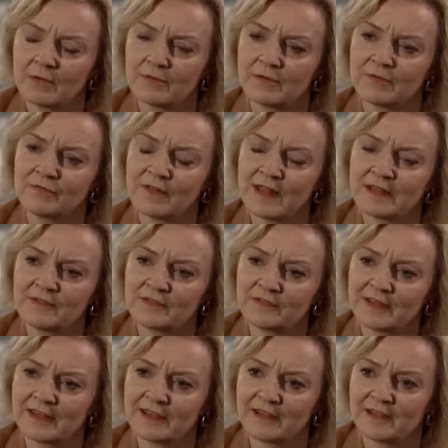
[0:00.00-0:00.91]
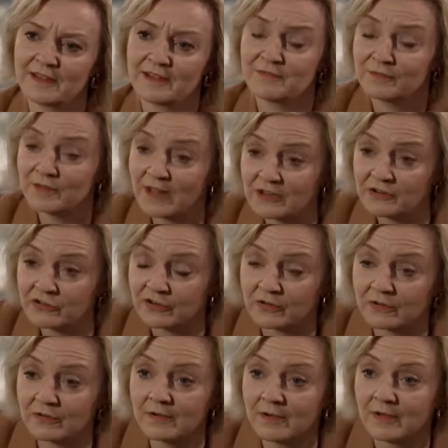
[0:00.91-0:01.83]
We were facing
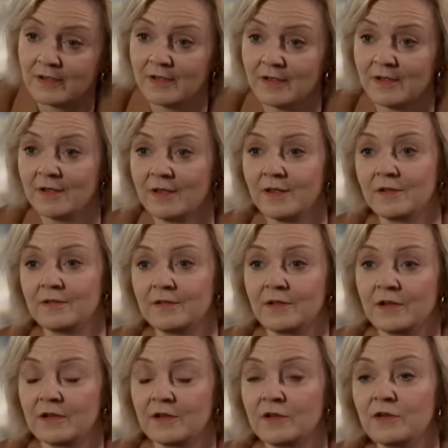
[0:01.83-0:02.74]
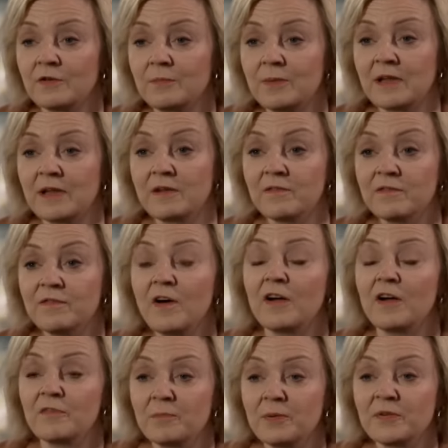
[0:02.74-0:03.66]
inflation that could have been
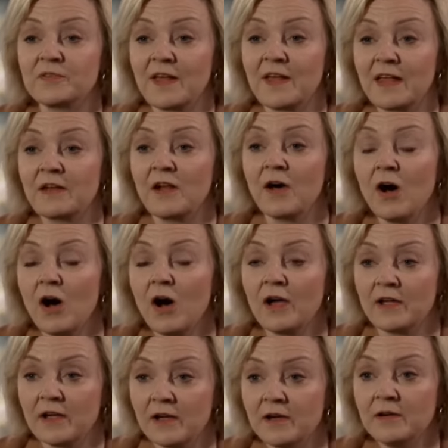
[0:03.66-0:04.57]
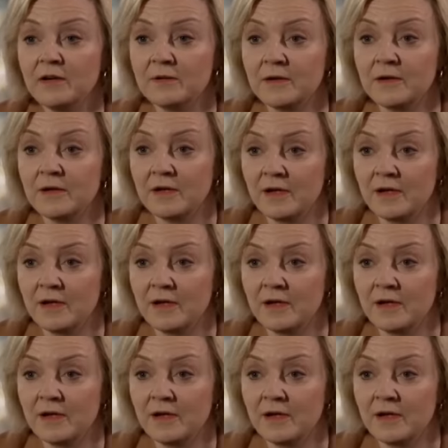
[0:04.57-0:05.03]
5% higher